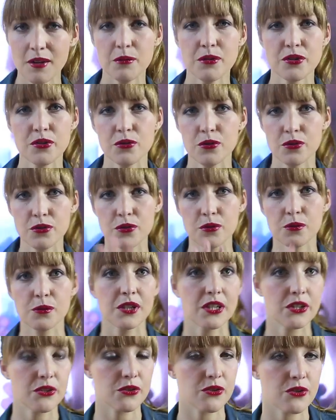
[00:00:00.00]
I was doing some
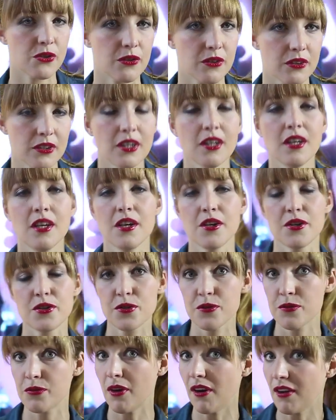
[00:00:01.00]
research on
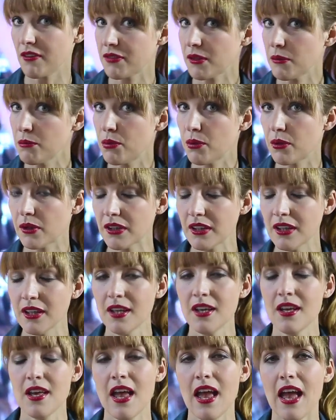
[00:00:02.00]
surviving porn.
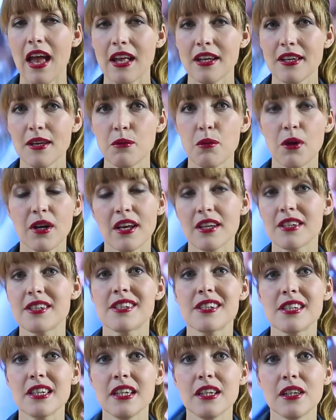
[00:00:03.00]
And then what I
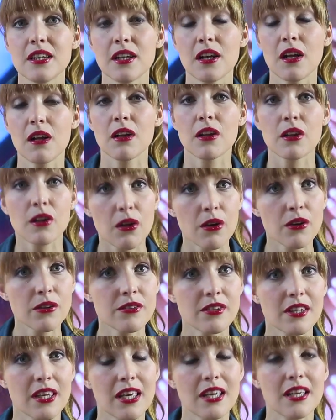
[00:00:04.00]
see a
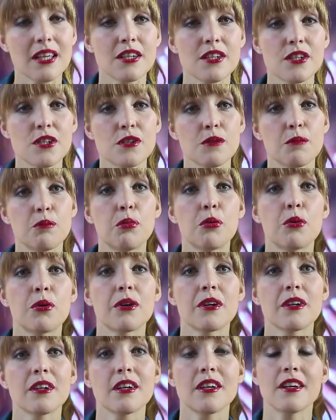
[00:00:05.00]
lot is
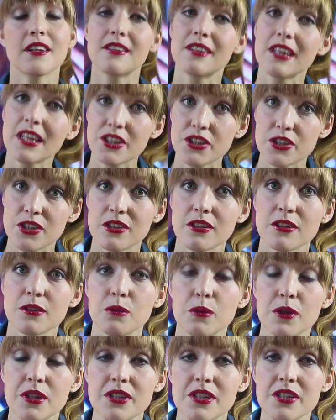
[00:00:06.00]
porn
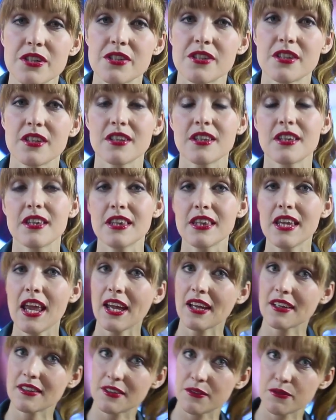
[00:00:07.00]
addiction, which is the
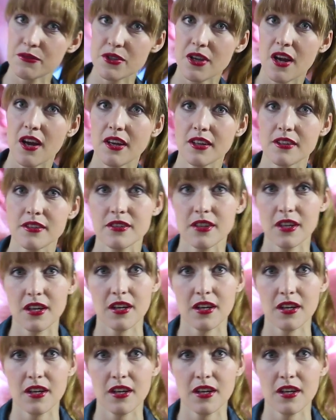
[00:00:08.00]
negative side